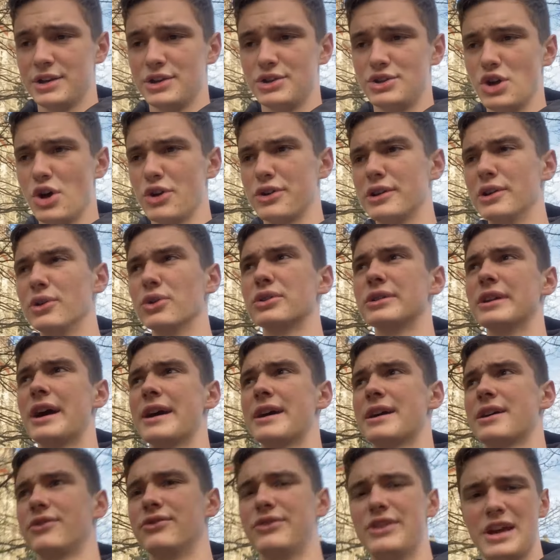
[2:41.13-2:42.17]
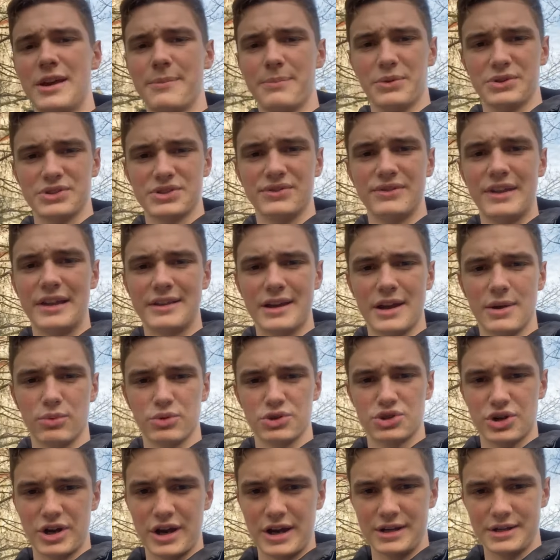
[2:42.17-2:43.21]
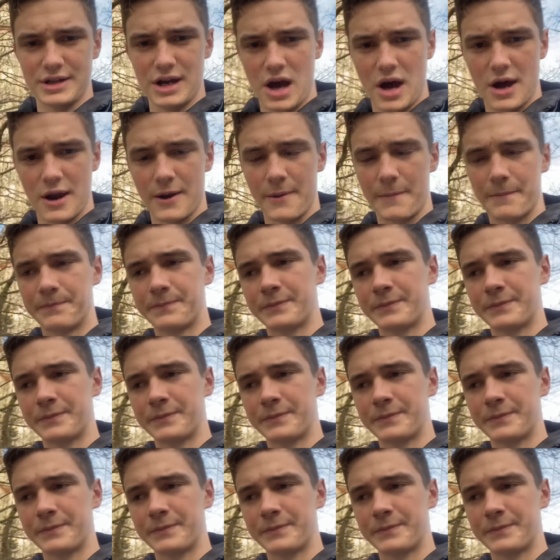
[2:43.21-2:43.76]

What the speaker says: don't look like the inputs that they were trained on.